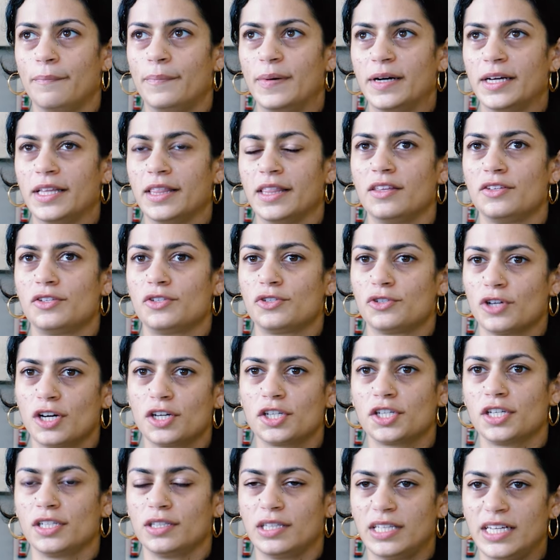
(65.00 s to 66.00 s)
but the
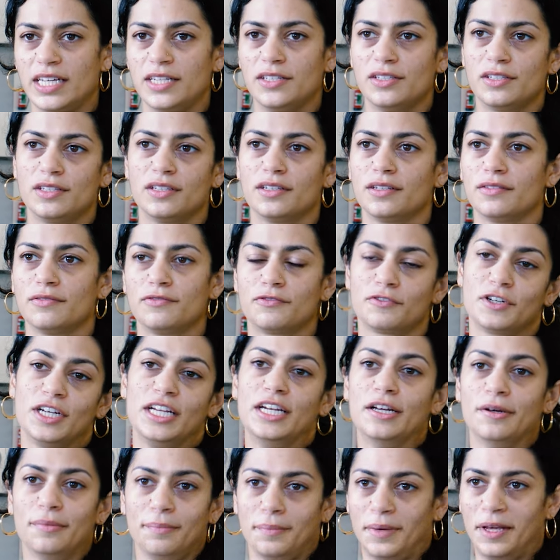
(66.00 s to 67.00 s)
structure leads to
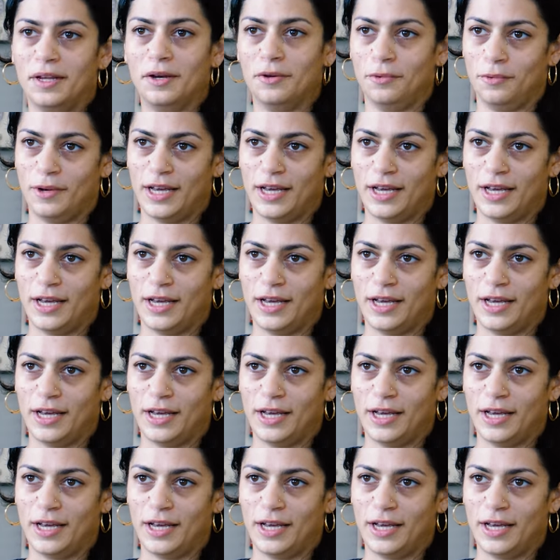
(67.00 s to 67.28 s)
freedom in a